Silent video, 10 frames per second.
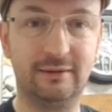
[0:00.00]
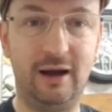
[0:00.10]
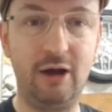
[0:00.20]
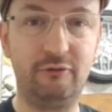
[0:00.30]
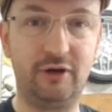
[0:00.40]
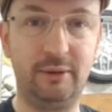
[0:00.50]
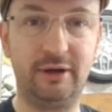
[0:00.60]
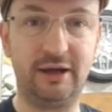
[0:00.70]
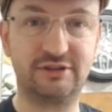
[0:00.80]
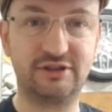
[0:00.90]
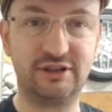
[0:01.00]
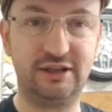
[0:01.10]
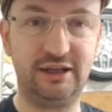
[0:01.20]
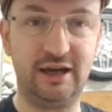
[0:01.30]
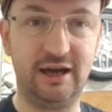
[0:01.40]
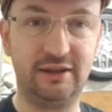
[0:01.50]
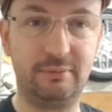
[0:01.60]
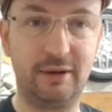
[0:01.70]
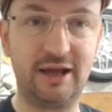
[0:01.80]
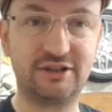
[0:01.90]
Hopefully we get to see
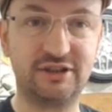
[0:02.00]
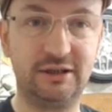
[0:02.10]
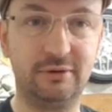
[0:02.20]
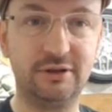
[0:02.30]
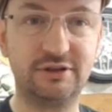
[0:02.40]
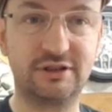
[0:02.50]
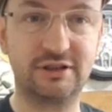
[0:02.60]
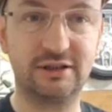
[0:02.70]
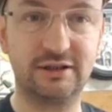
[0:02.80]
the blast sequence.